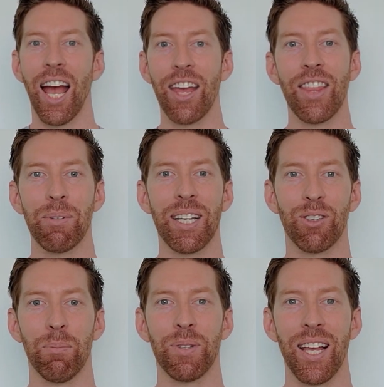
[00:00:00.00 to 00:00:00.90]
And that was our
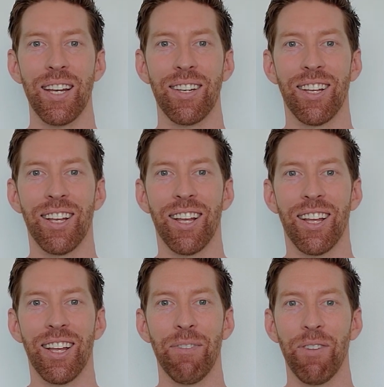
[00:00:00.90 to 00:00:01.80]
top 10.
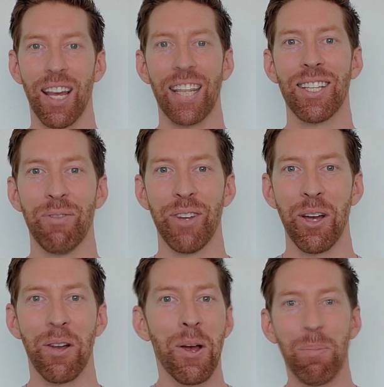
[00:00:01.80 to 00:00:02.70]
If you like this
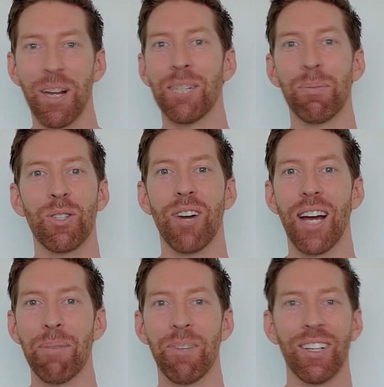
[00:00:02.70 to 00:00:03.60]
video, please
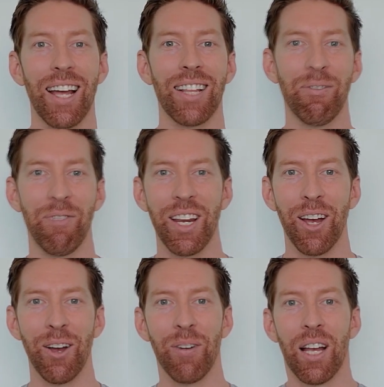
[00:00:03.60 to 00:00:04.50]
subscribe, like the
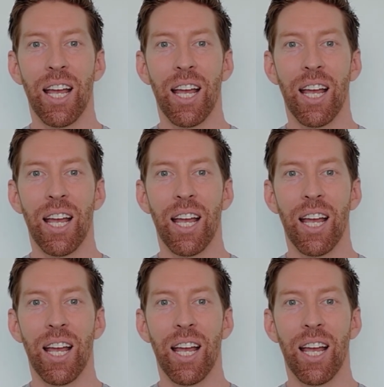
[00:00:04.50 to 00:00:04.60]
video.